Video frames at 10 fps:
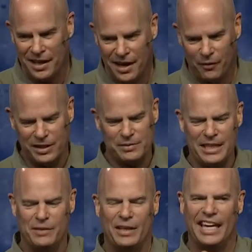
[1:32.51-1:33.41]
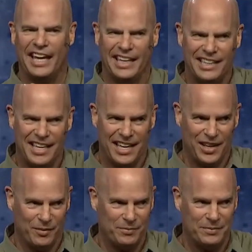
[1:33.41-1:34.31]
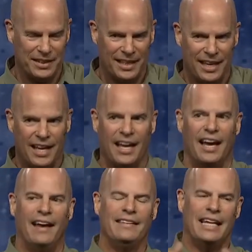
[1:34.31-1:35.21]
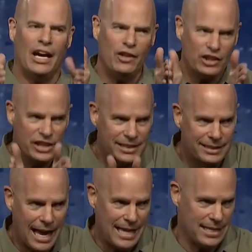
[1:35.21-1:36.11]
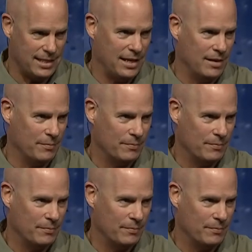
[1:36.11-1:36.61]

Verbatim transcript: What does it mean to be in Him? And then how do you stay in Him?